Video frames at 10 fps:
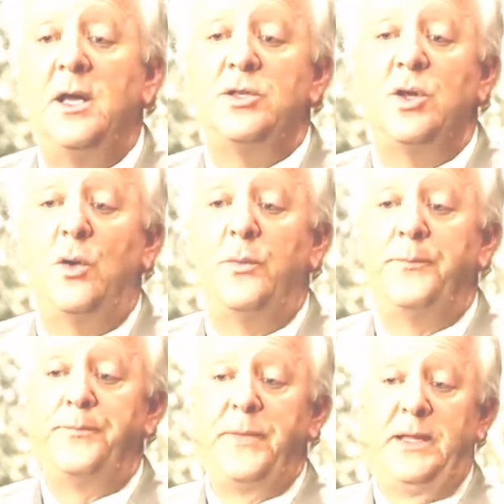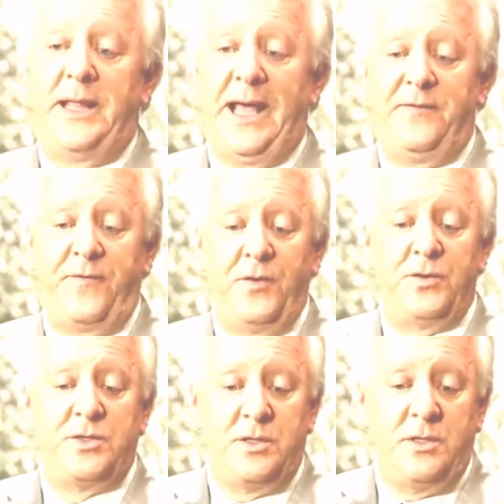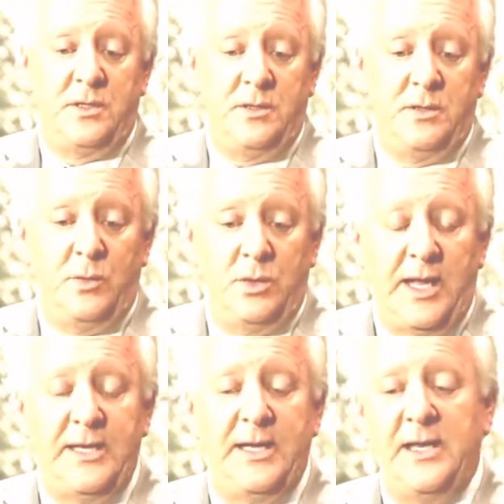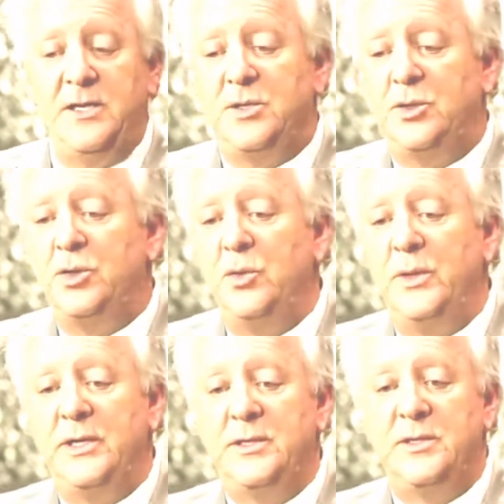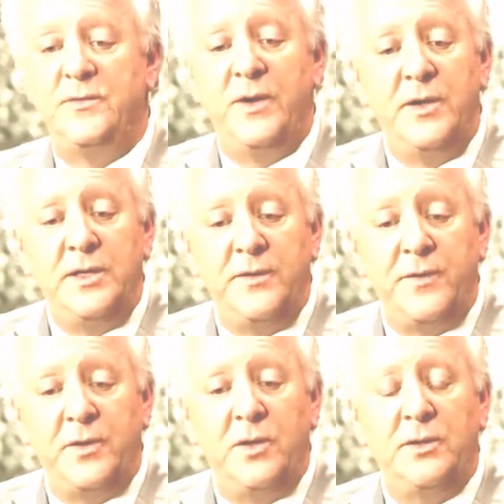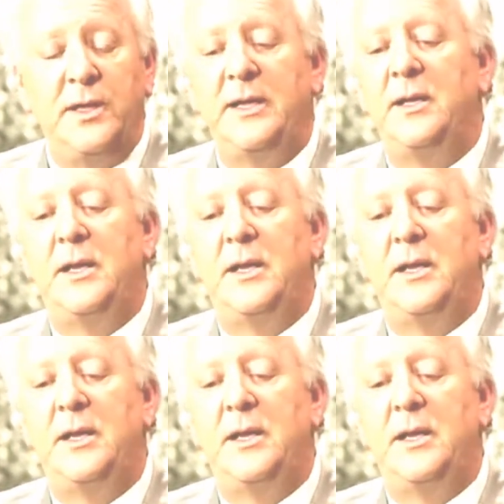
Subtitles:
So that first 10 days to 2 weeks is very difficult, and a